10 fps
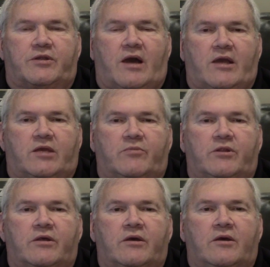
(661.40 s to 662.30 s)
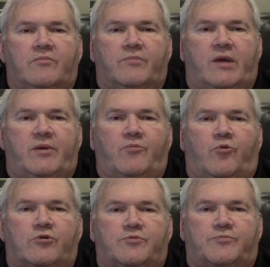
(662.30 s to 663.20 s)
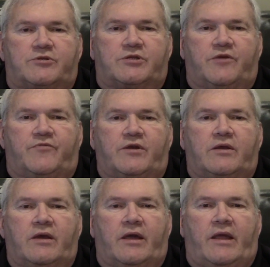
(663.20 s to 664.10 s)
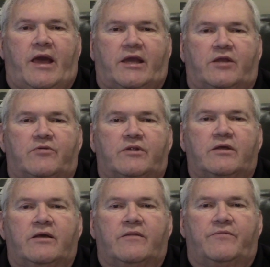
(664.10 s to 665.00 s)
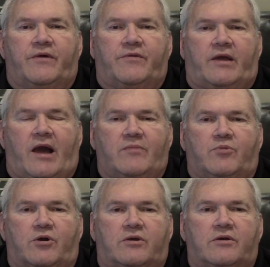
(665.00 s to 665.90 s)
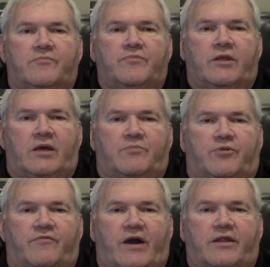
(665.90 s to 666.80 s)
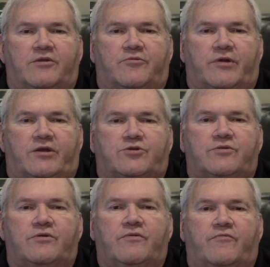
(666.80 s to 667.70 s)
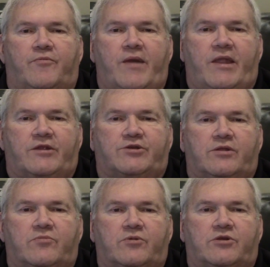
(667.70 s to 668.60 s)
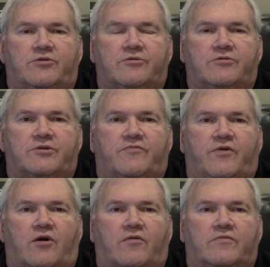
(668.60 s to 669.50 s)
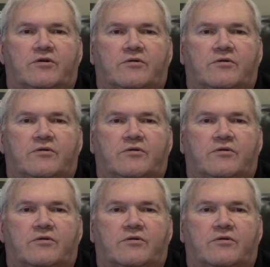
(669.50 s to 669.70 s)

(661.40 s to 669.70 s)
document may be more specific and accurate than the guidebook in providing direction for managing the materials involved.